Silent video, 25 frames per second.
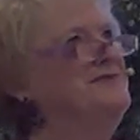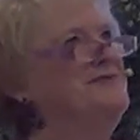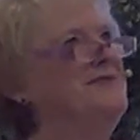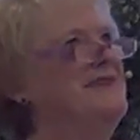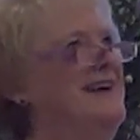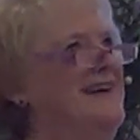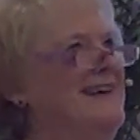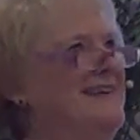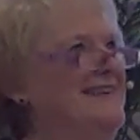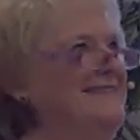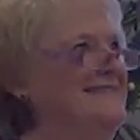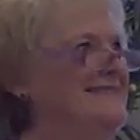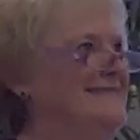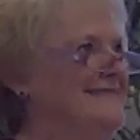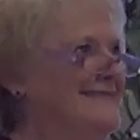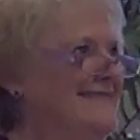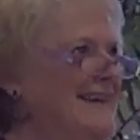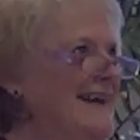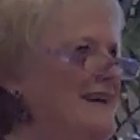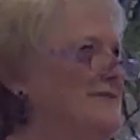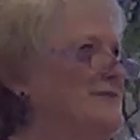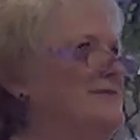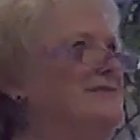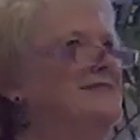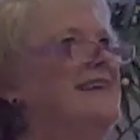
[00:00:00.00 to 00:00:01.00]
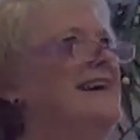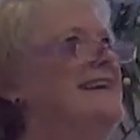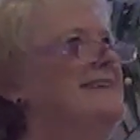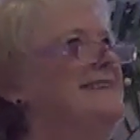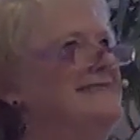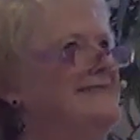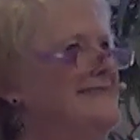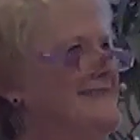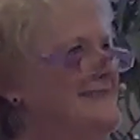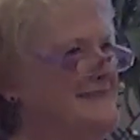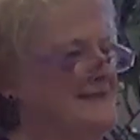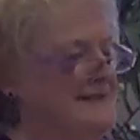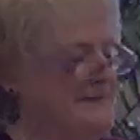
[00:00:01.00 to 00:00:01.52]
you, God. I don't
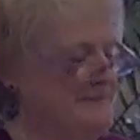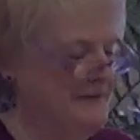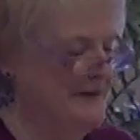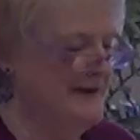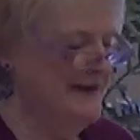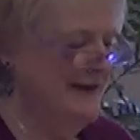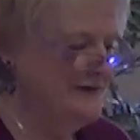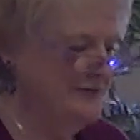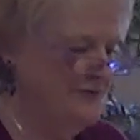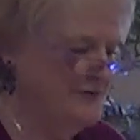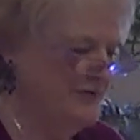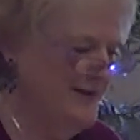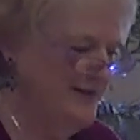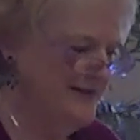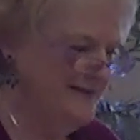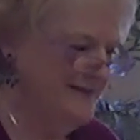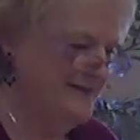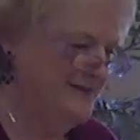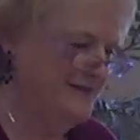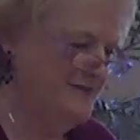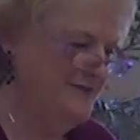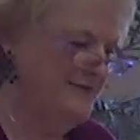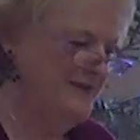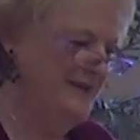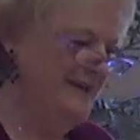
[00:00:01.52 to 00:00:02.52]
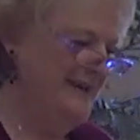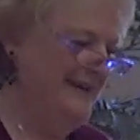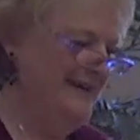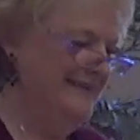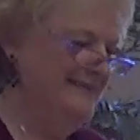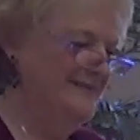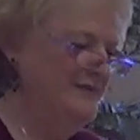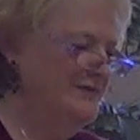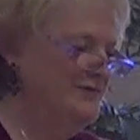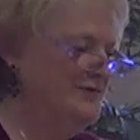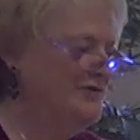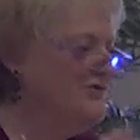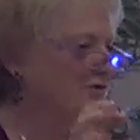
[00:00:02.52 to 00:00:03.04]
like this, but I trust you,
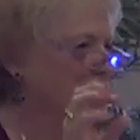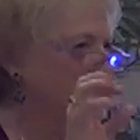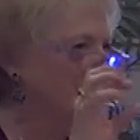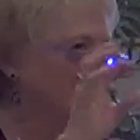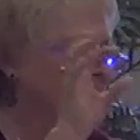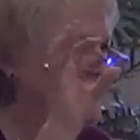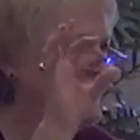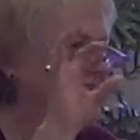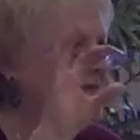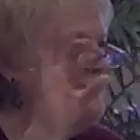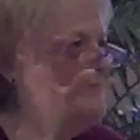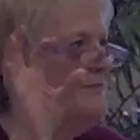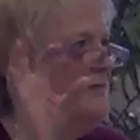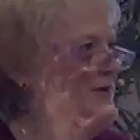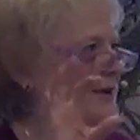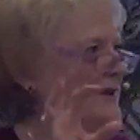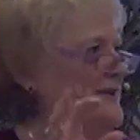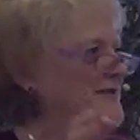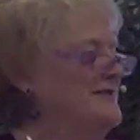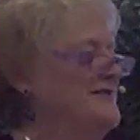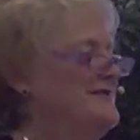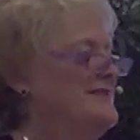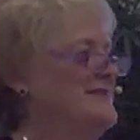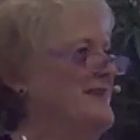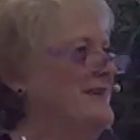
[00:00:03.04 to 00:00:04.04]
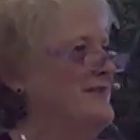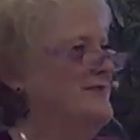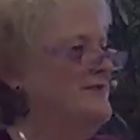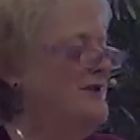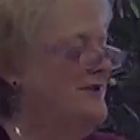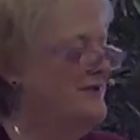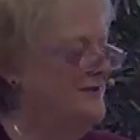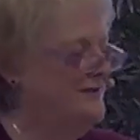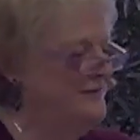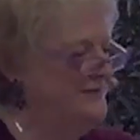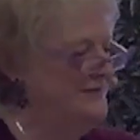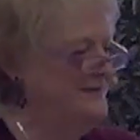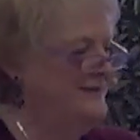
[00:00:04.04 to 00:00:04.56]
God. Those short little prayers are
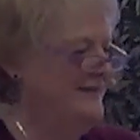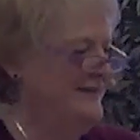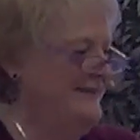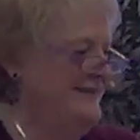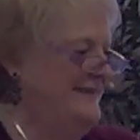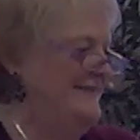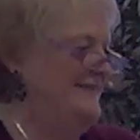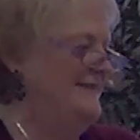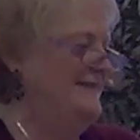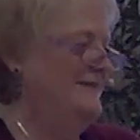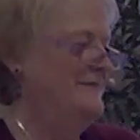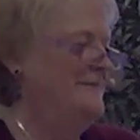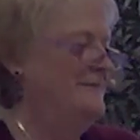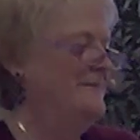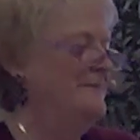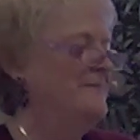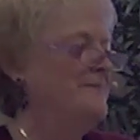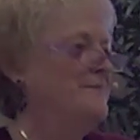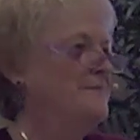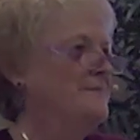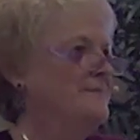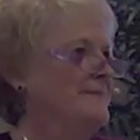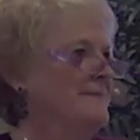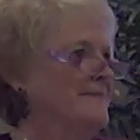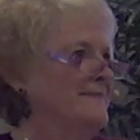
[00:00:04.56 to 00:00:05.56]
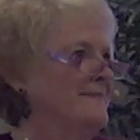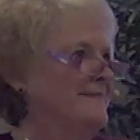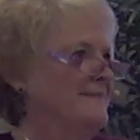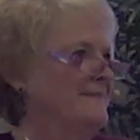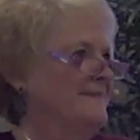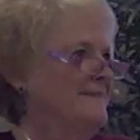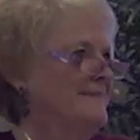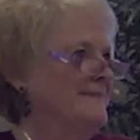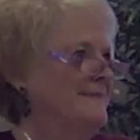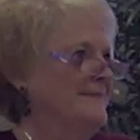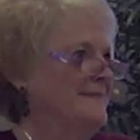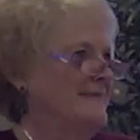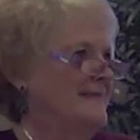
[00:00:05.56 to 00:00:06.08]
all you need.
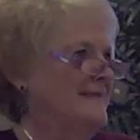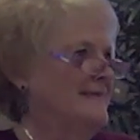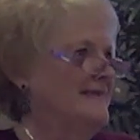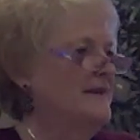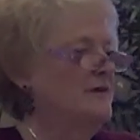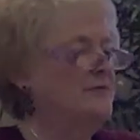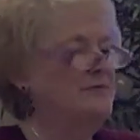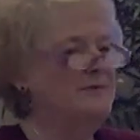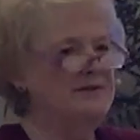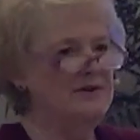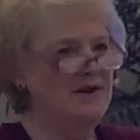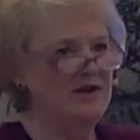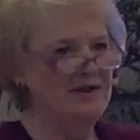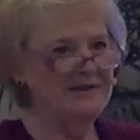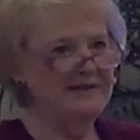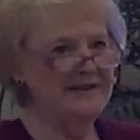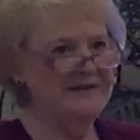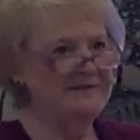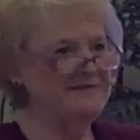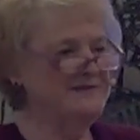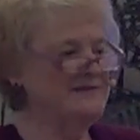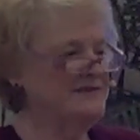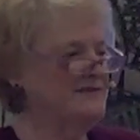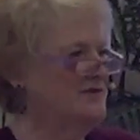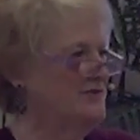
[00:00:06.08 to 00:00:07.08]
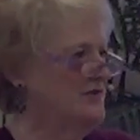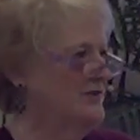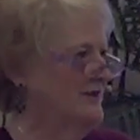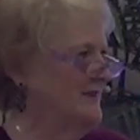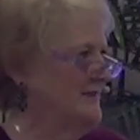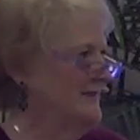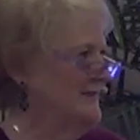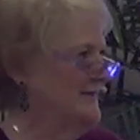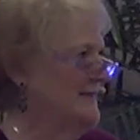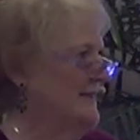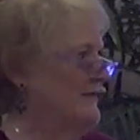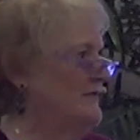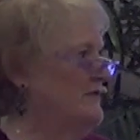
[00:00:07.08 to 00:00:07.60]
Now, we all have
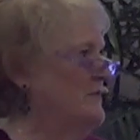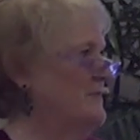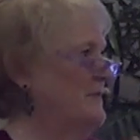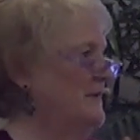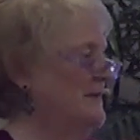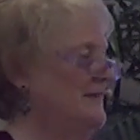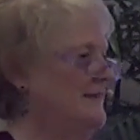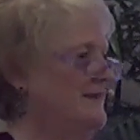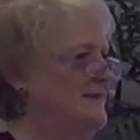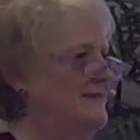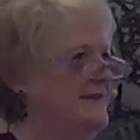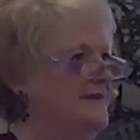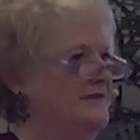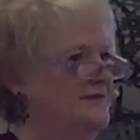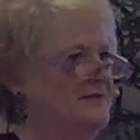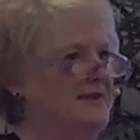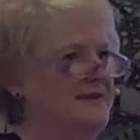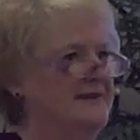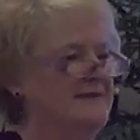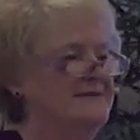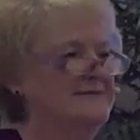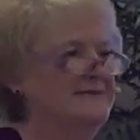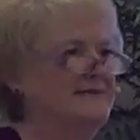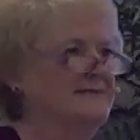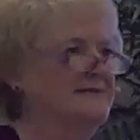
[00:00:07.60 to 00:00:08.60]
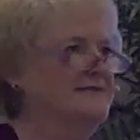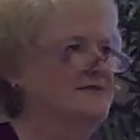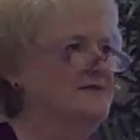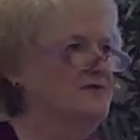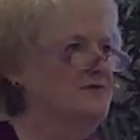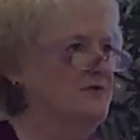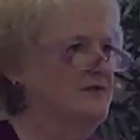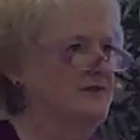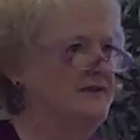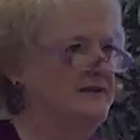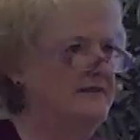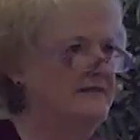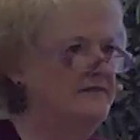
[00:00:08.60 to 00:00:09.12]
stories. Everybody in here has a
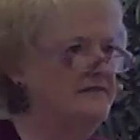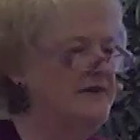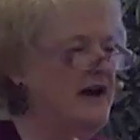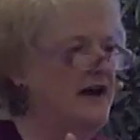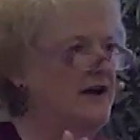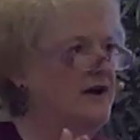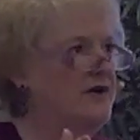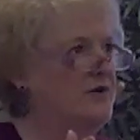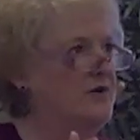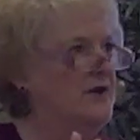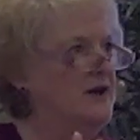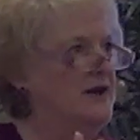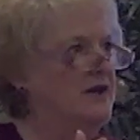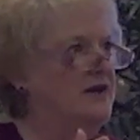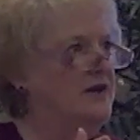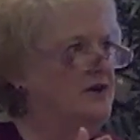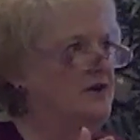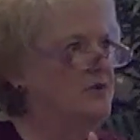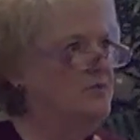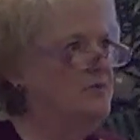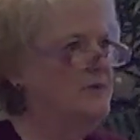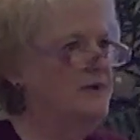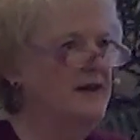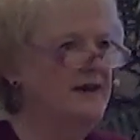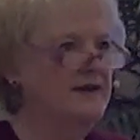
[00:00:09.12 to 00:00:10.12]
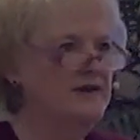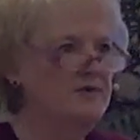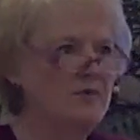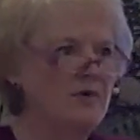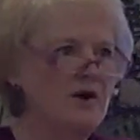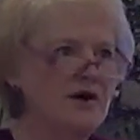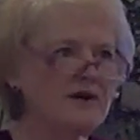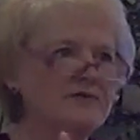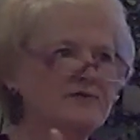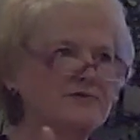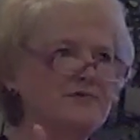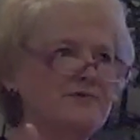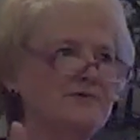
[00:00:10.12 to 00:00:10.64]
story of how we had to
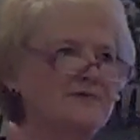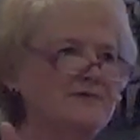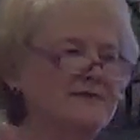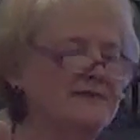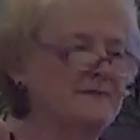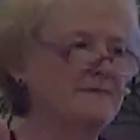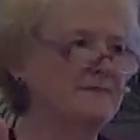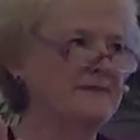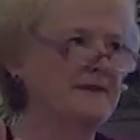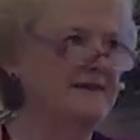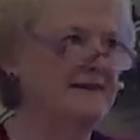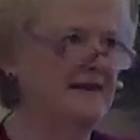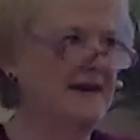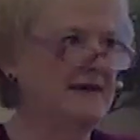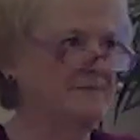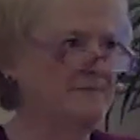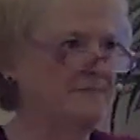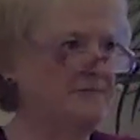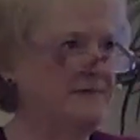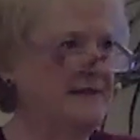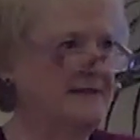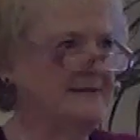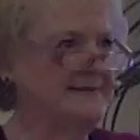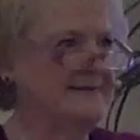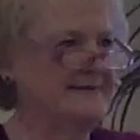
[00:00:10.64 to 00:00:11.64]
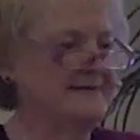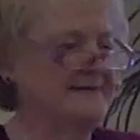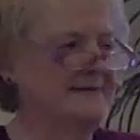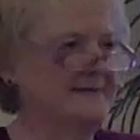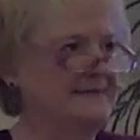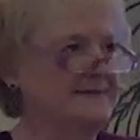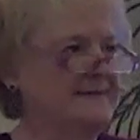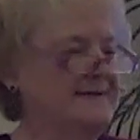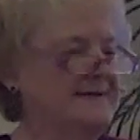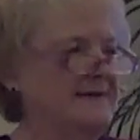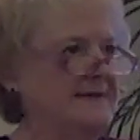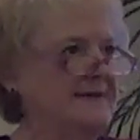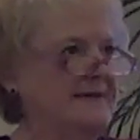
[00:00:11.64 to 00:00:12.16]
walk through something
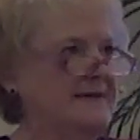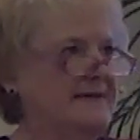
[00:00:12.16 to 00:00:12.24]
unpleasant